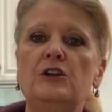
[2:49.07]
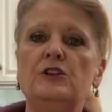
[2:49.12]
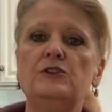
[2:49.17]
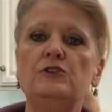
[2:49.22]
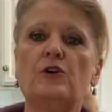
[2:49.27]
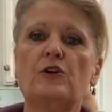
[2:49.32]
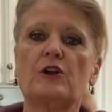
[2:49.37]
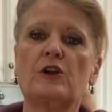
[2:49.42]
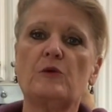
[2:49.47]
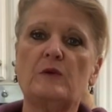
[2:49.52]

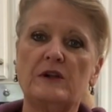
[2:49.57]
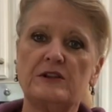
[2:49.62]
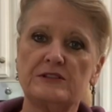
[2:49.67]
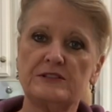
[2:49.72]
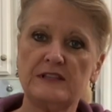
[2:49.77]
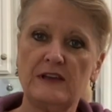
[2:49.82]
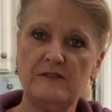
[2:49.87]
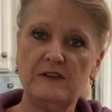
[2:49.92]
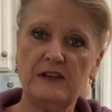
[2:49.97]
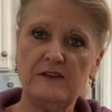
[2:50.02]
Nordic Ware's
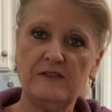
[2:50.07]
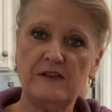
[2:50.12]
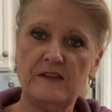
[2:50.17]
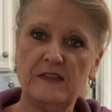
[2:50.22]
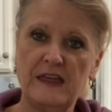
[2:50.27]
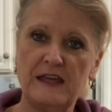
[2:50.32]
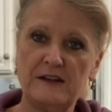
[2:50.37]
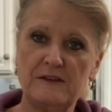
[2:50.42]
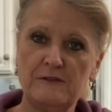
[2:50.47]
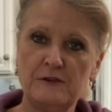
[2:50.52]
75th
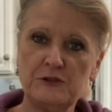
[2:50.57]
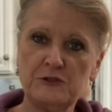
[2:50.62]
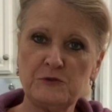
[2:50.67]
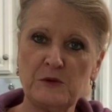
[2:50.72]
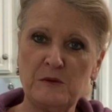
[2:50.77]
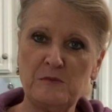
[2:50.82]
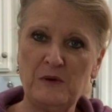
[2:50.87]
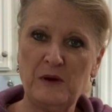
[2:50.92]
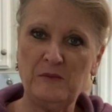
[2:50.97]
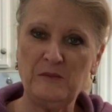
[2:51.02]

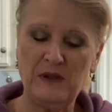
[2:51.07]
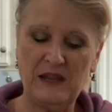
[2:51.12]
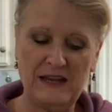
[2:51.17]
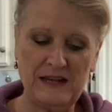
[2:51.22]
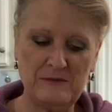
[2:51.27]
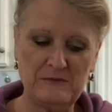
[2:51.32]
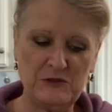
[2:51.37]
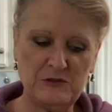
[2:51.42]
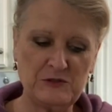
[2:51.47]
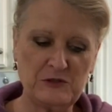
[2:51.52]
anniversary bundt pan
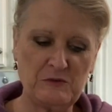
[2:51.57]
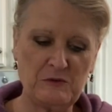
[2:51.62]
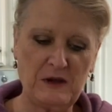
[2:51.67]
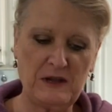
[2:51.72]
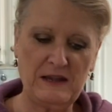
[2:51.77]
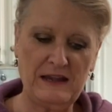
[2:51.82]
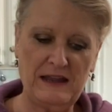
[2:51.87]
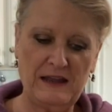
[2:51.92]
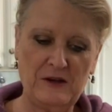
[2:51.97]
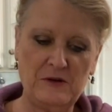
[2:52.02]
I'm using
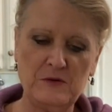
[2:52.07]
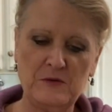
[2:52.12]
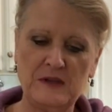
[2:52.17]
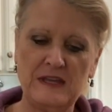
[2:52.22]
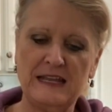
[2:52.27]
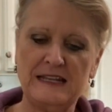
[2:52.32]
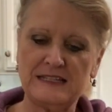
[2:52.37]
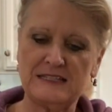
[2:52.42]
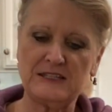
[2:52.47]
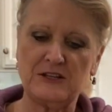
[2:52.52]
right now.
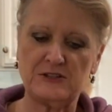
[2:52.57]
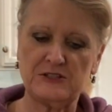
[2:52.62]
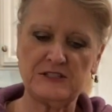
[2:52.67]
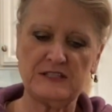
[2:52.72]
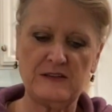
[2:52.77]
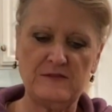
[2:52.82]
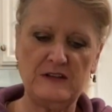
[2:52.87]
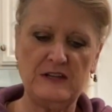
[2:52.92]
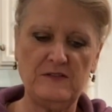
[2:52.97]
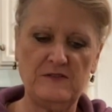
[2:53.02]
It's their
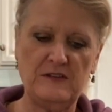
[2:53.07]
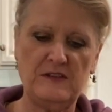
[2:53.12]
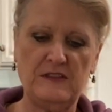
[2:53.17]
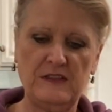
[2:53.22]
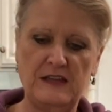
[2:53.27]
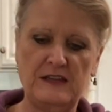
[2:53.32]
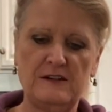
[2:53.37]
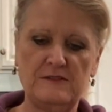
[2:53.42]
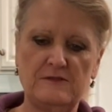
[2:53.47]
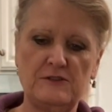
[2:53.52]
75th
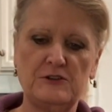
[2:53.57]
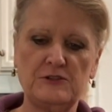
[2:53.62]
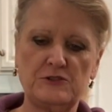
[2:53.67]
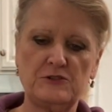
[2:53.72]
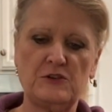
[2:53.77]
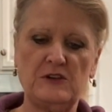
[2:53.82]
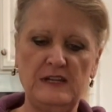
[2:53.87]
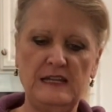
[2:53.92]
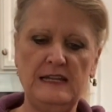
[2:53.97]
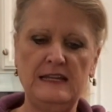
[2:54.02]

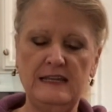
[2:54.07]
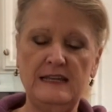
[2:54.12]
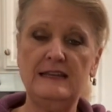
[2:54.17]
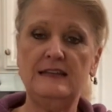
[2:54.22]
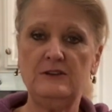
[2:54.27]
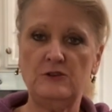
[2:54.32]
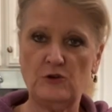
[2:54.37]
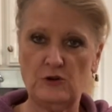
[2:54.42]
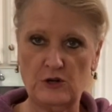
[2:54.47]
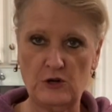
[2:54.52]
anniversary.
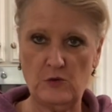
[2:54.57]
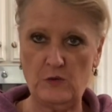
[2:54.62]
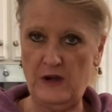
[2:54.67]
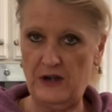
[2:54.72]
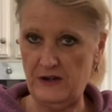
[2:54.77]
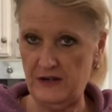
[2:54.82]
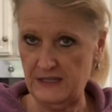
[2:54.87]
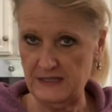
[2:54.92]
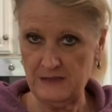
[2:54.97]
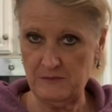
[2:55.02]
Nordic
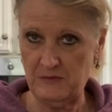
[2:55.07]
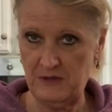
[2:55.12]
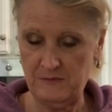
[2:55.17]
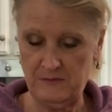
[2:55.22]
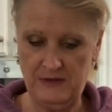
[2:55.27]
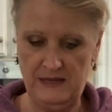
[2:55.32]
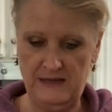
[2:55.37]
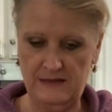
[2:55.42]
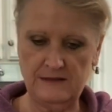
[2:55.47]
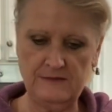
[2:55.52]
Ware, not the
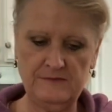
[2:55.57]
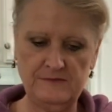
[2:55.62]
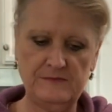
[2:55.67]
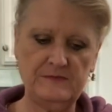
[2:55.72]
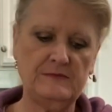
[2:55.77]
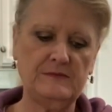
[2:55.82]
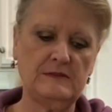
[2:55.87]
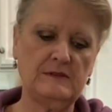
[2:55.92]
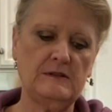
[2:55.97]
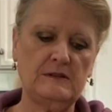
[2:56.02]
bundt pan.
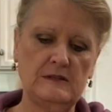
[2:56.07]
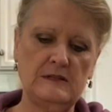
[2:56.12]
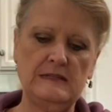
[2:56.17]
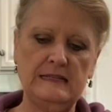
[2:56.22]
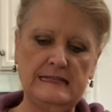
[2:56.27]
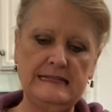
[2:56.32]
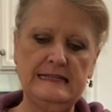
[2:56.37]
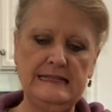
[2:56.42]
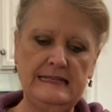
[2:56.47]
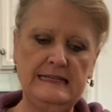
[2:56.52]

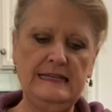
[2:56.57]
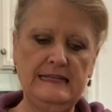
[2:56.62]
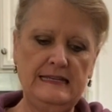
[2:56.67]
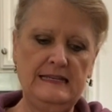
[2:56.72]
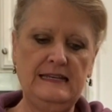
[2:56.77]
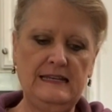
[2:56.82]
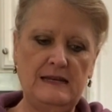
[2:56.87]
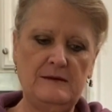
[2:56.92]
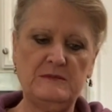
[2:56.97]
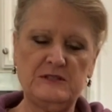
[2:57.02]

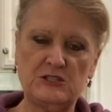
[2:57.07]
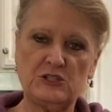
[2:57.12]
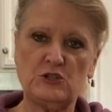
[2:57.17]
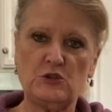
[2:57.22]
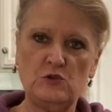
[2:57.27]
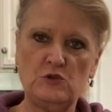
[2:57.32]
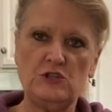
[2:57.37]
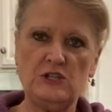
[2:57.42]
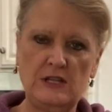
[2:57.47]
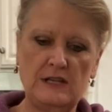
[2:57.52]
I'm gonna
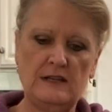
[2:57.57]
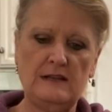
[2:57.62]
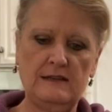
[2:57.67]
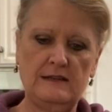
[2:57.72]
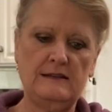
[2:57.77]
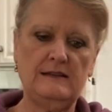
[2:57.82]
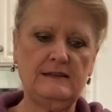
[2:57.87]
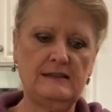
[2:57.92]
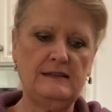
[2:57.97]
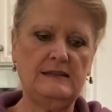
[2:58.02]
scooch it,
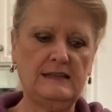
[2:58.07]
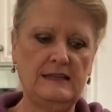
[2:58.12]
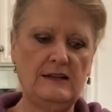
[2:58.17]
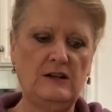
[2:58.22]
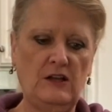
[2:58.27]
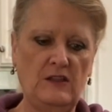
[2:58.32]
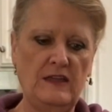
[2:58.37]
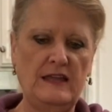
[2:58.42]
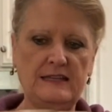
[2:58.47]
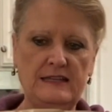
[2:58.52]
get
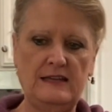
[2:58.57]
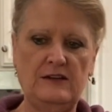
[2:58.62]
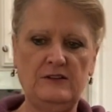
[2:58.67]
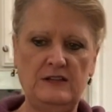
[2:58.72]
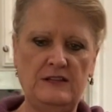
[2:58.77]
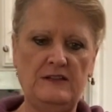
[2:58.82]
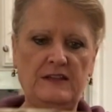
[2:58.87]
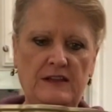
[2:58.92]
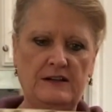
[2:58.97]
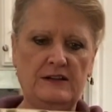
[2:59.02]
all that down
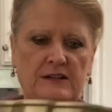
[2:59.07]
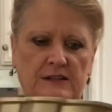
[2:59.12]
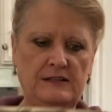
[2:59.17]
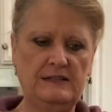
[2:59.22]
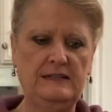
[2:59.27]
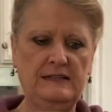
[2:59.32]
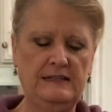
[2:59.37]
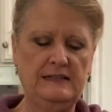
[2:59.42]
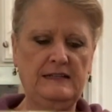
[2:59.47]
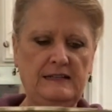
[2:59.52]
in there.
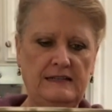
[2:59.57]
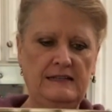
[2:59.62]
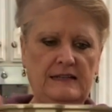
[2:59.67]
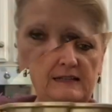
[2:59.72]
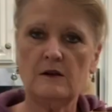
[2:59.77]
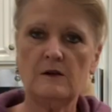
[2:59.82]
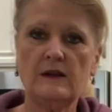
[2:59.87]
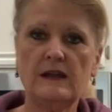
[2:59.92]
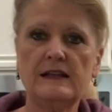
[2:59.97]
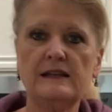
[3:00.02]

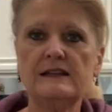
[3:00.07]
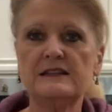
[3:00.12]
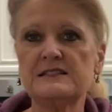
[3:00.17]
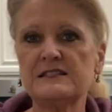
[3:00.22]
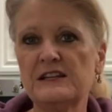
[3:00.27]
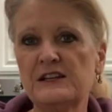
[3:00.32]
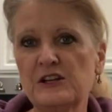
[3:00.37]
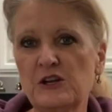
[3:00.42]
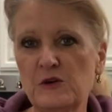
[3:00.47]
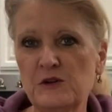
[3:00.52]
All right, it's
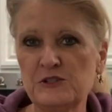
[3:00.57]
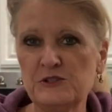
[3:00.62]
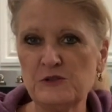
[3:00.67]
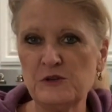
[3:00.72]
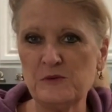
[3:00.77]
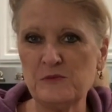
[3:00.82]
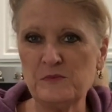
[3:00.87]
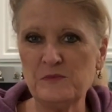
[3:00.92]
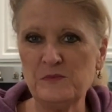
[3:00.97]
gonna go into a